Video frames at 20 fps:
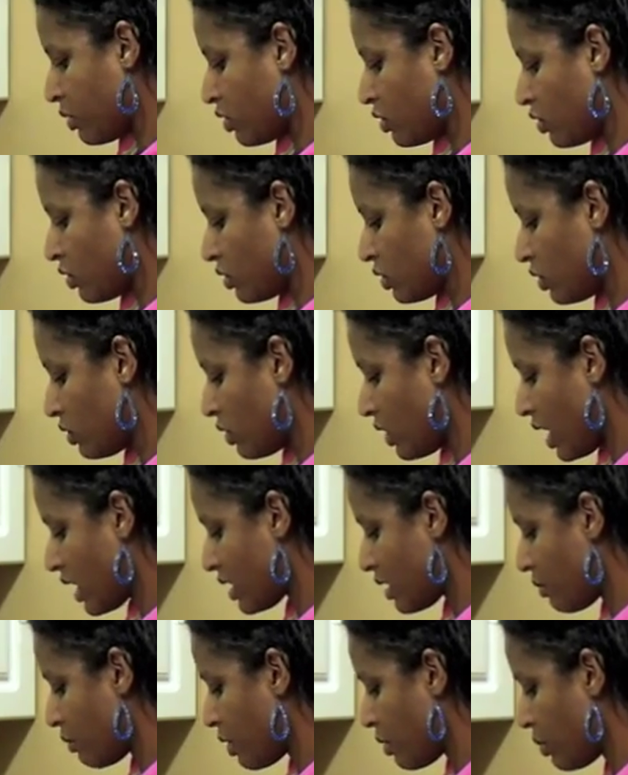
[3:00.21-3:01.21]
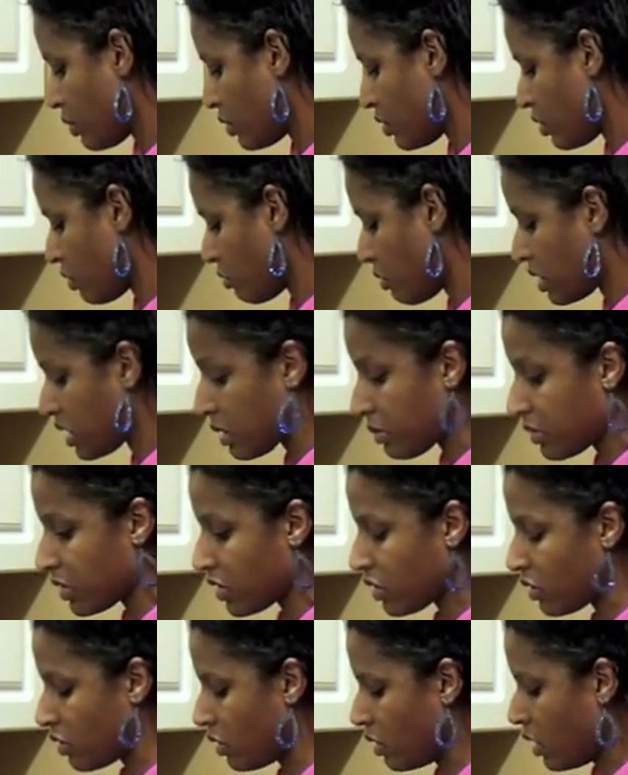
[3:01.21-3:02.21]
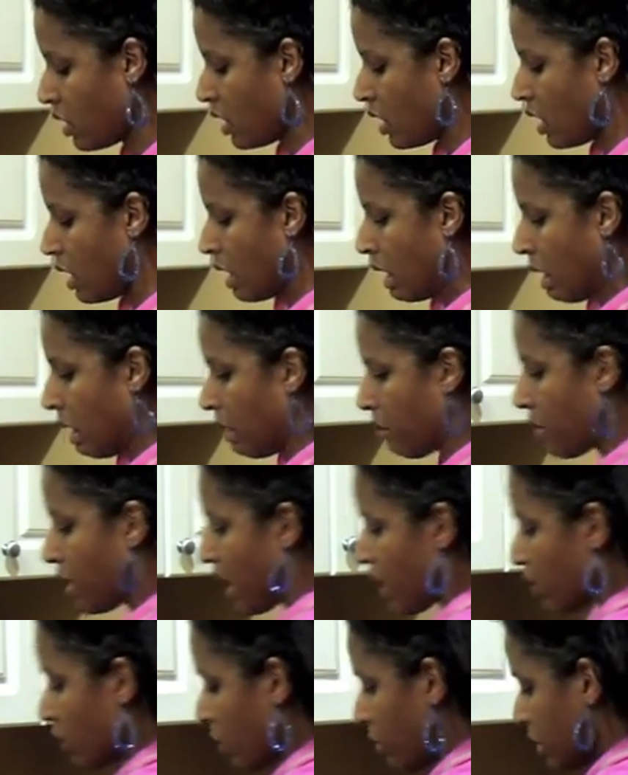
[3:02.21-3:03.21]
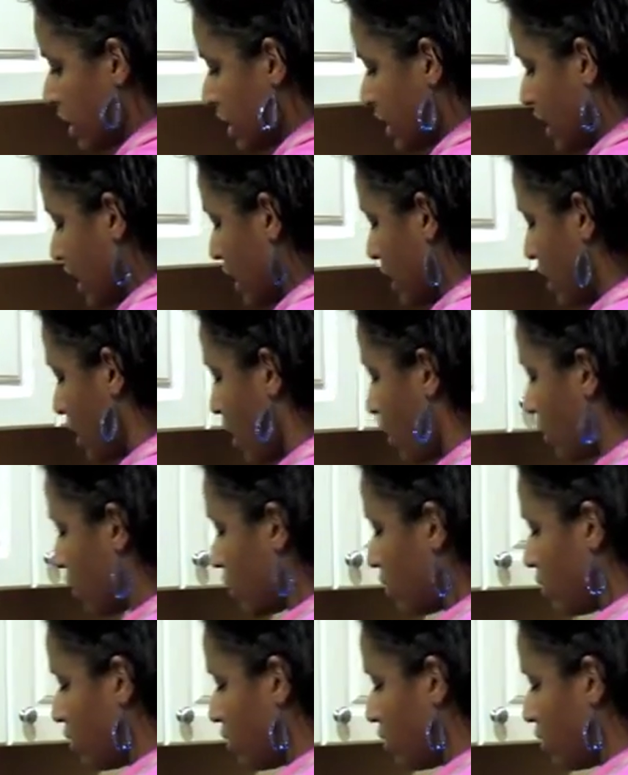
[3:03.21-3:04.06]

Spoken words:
choose to do that, some people don't, it's up to you. But I normally take it out.